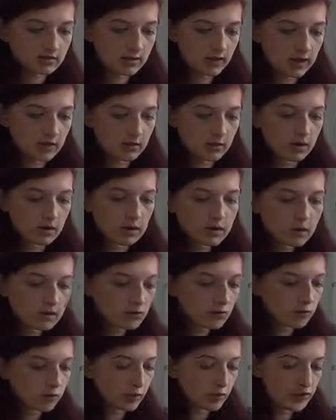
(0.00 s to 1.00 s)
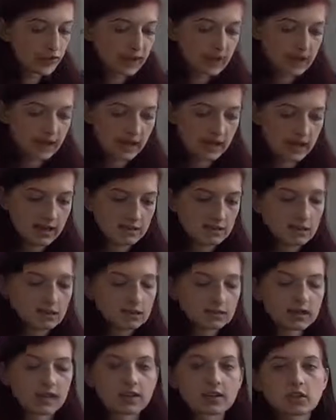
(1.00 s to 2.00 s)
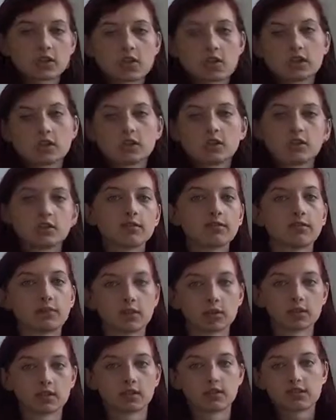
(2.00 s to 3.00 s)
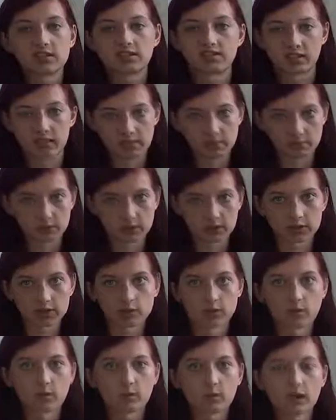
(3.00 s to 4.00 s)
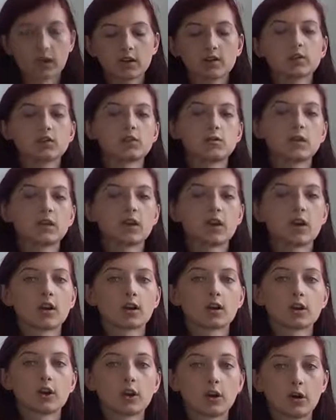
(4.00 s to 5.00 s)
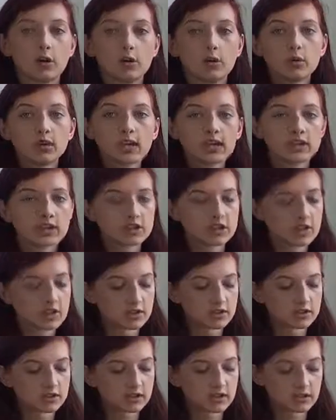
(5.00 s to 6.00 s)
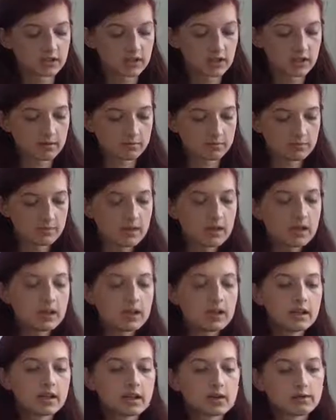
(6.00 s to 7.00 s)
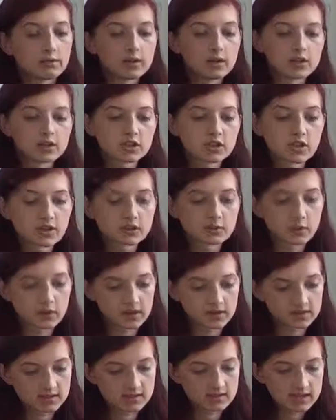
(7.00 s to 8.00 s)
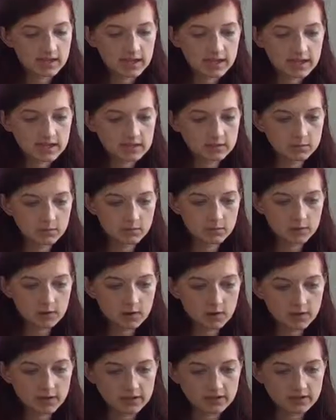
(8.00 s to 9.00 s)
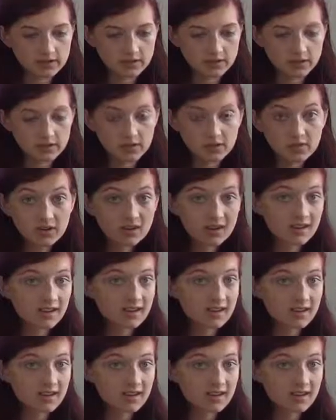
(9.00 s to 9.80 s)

When we rename, that changes it for the developers. When we are doing our code, it changes the name. If we want to change what it says, we would go into